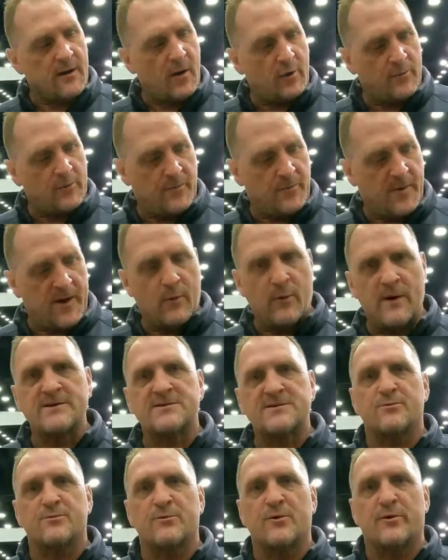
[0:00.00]
out May
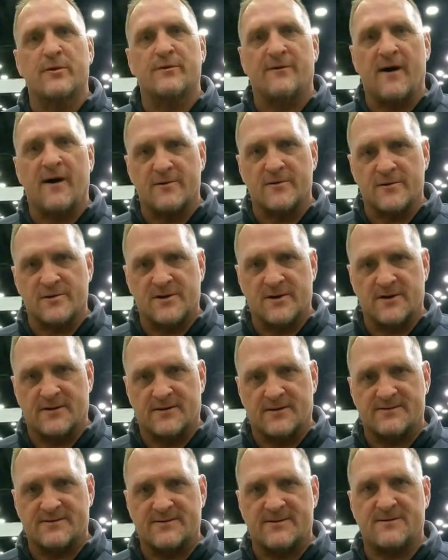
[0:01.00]
Wes Road Divider
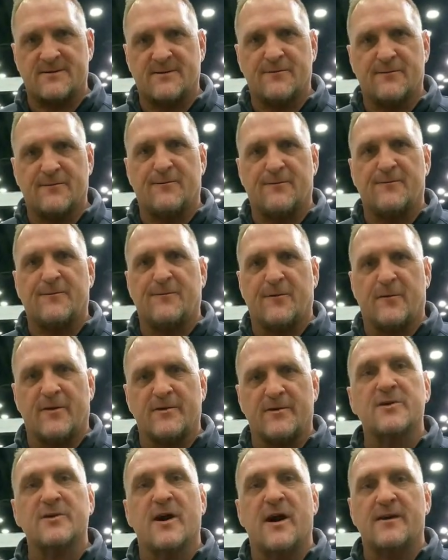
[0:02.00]
Shields for
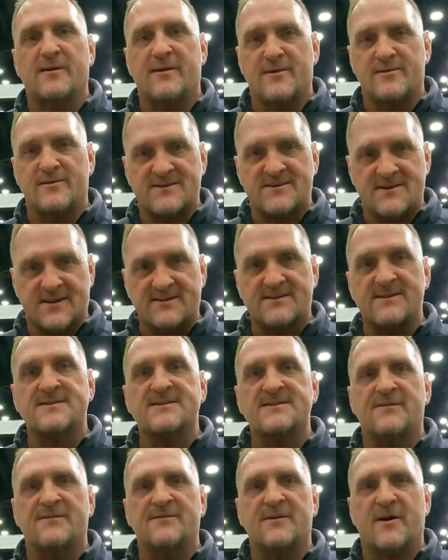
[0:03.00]
the John Deere 6 and
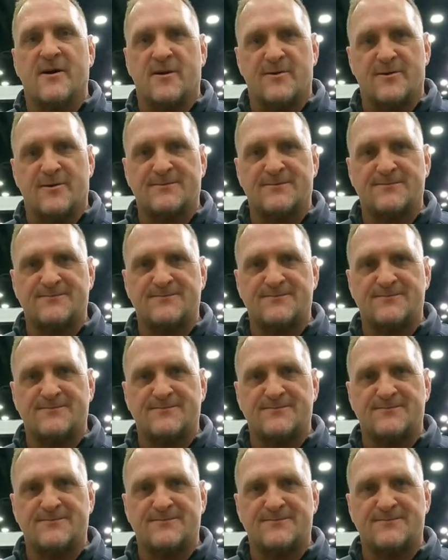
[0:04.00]
700.